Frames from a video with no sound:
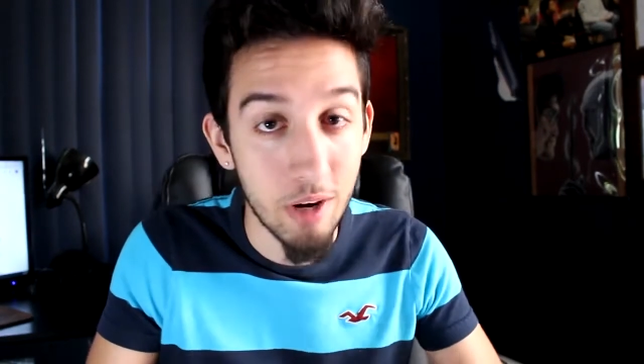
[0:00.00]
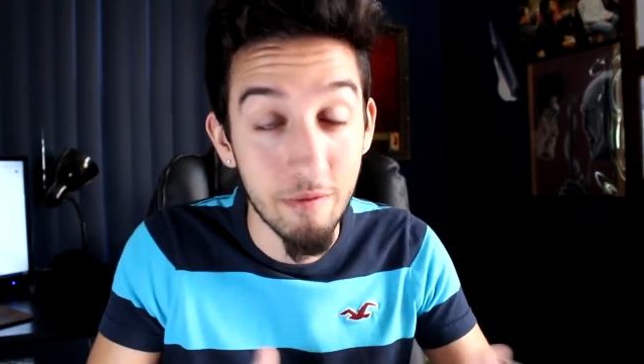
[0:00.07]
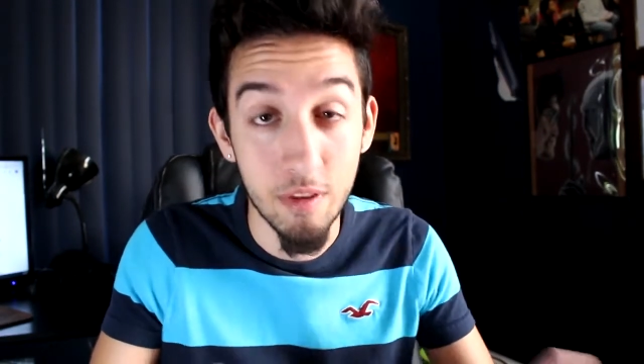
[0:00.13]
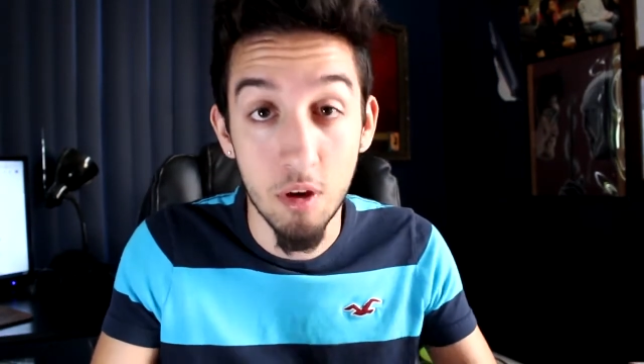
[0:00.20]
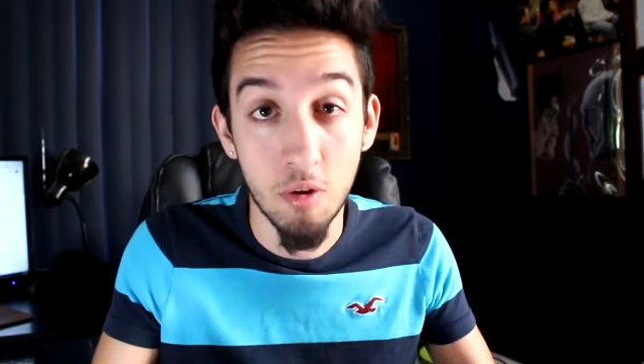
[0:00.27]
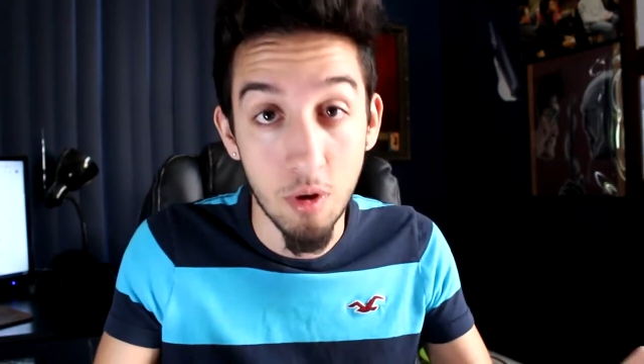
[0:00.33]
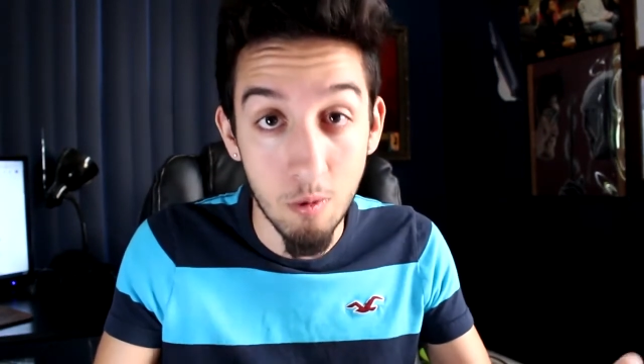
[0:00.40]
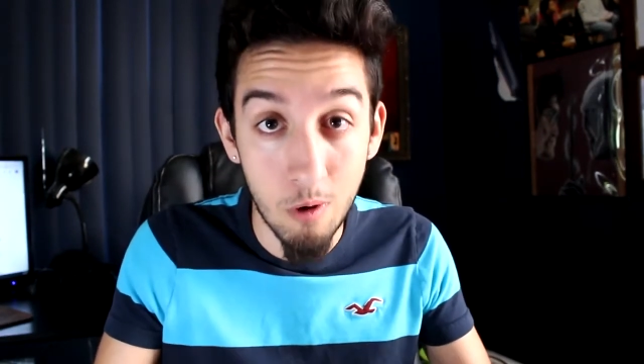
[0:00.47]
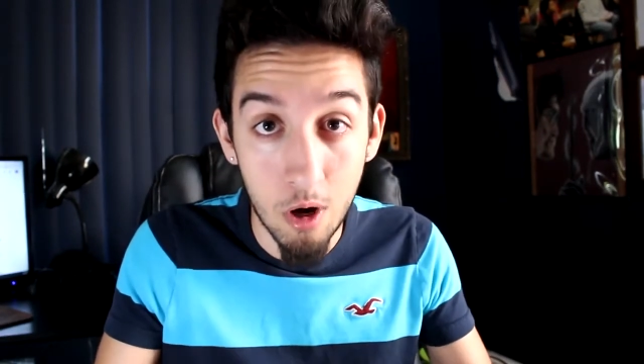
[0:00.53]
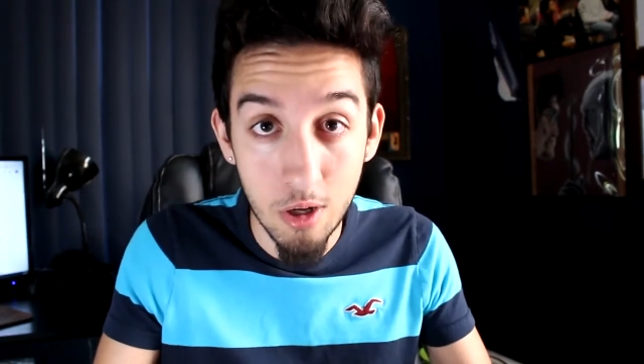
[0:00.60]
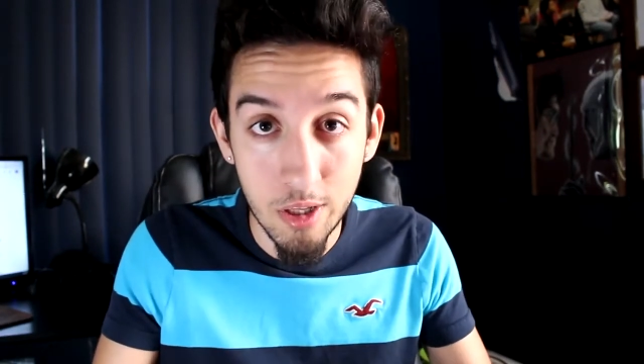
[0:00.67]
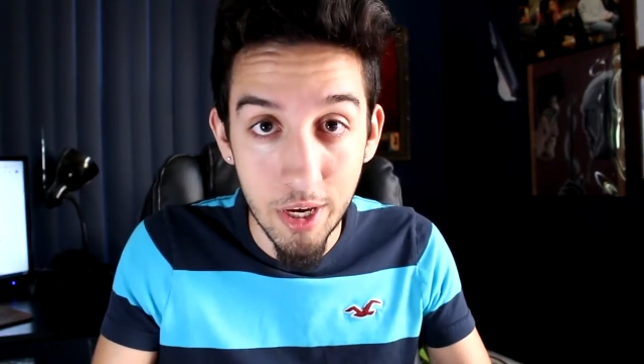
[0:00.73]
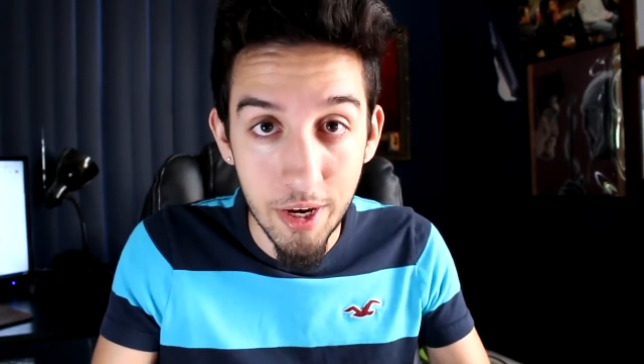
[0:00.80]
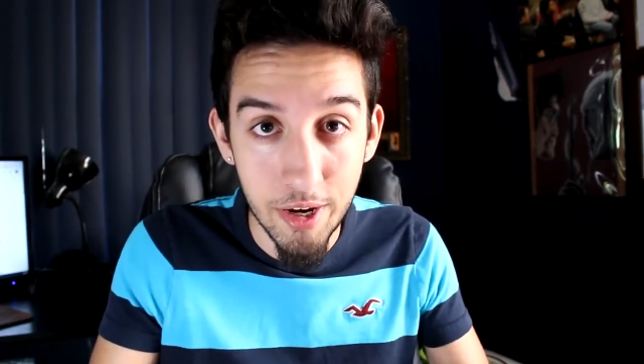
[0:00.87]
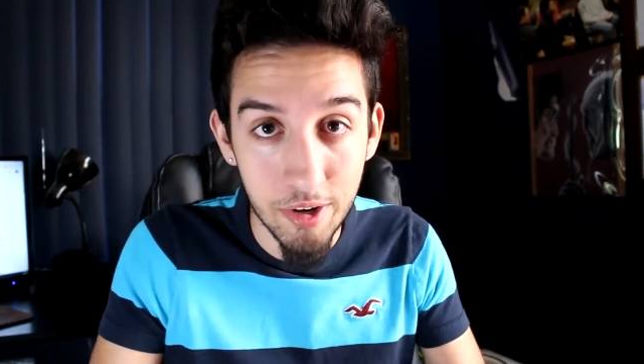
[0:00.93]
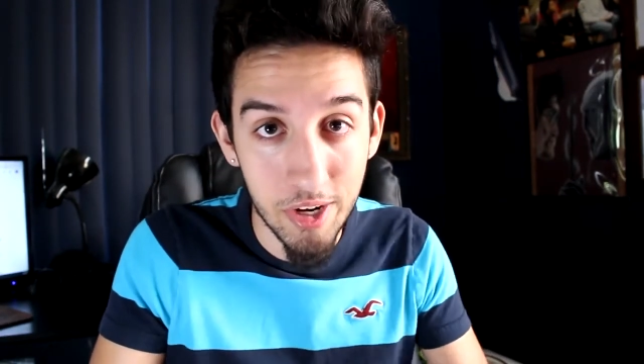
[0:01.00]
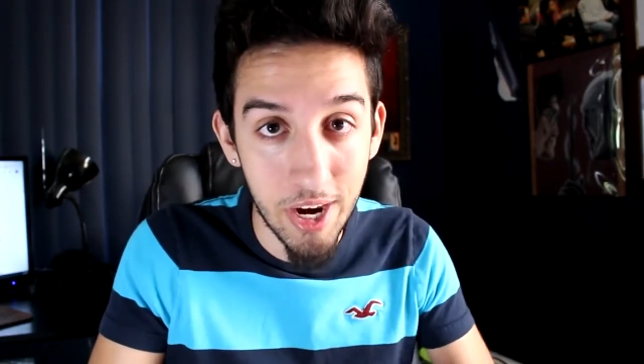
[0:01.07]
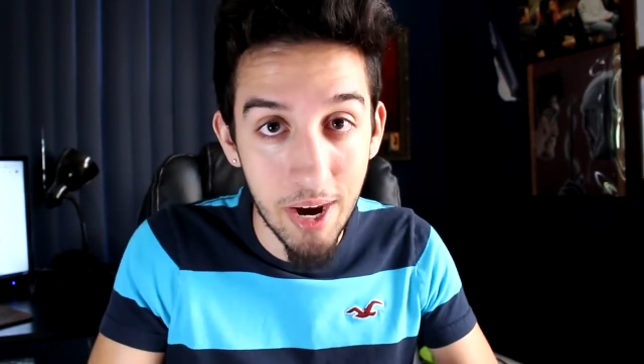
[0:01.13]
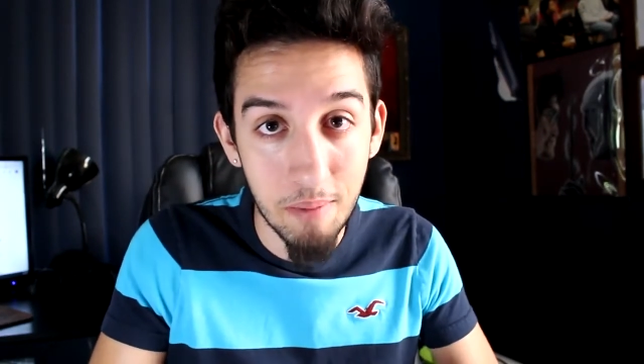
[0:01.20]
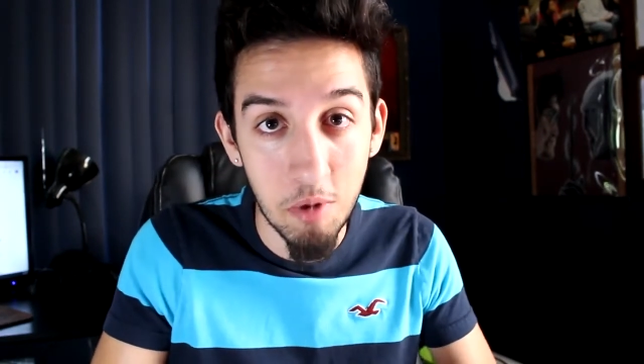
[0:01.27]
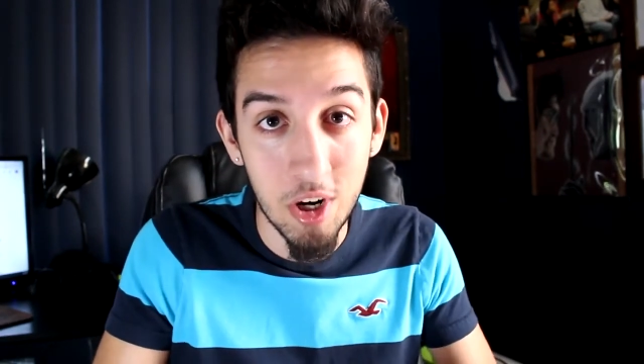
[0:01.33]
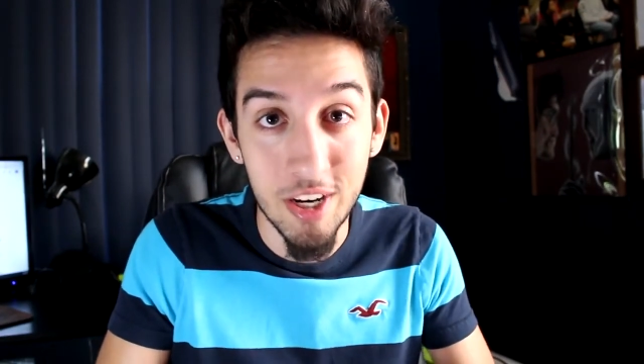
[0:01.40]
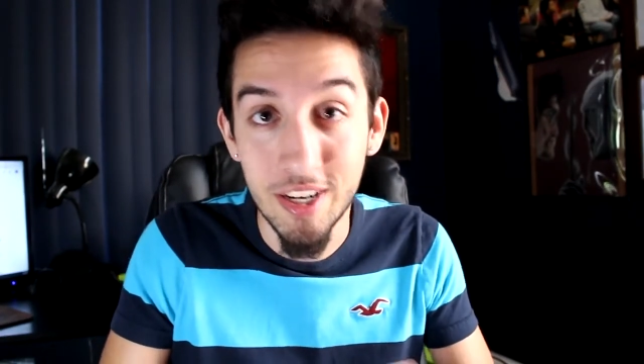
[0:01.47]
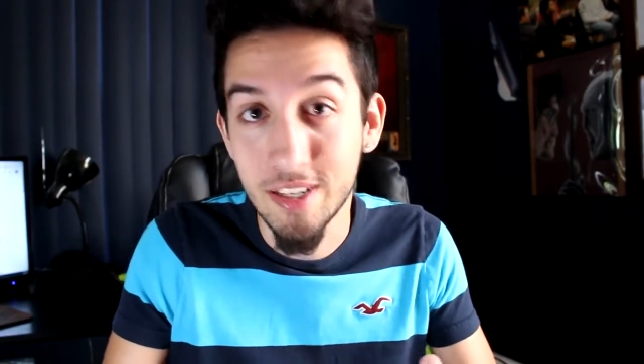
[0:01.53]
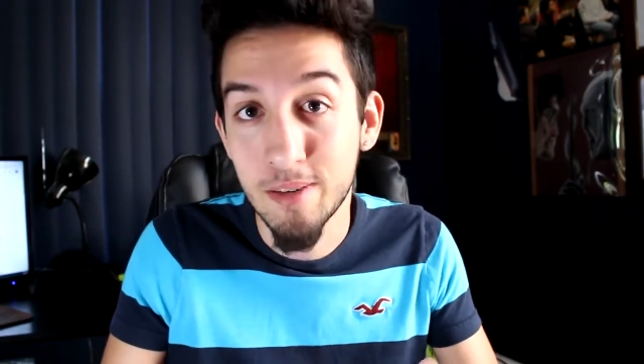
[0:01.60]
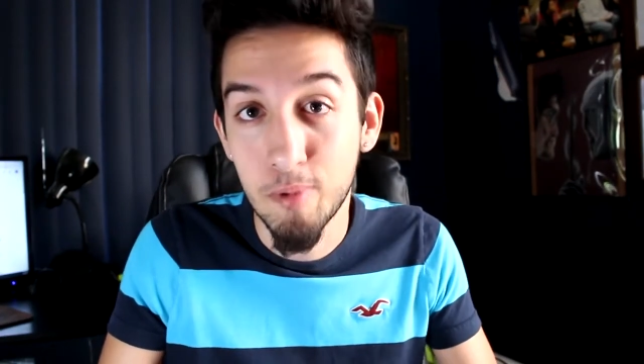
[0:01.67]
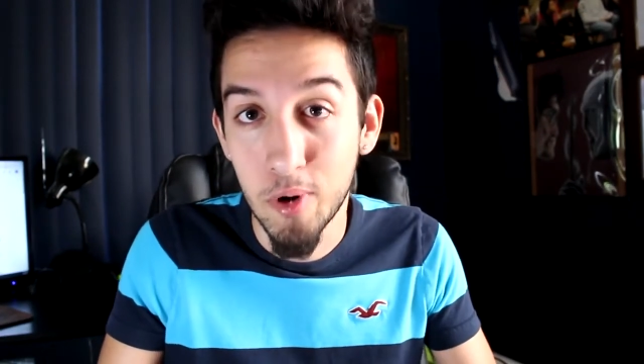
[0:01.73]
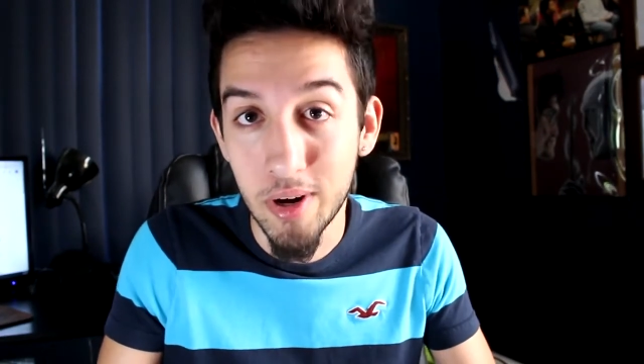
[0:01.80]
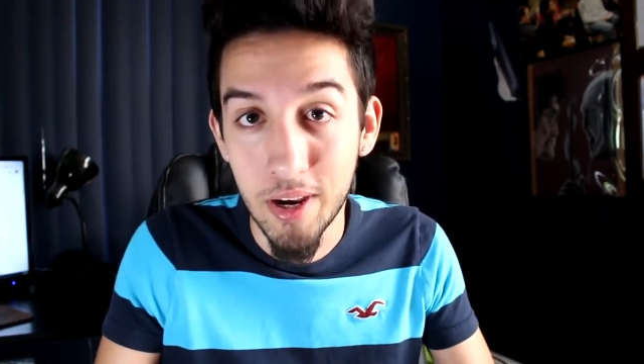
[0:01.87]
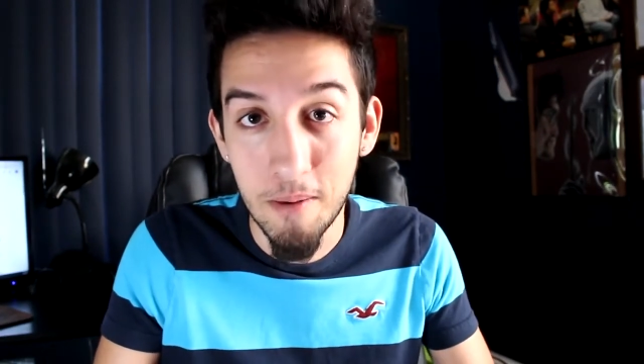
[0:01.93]
even though the quality of your camera is
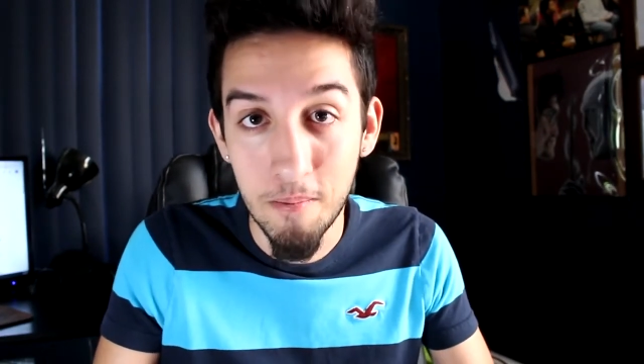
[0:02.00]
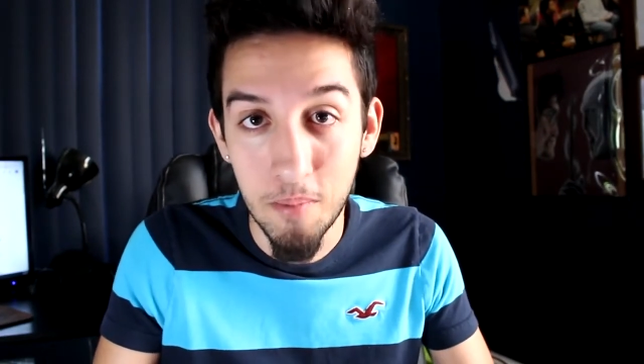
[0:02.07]
pretty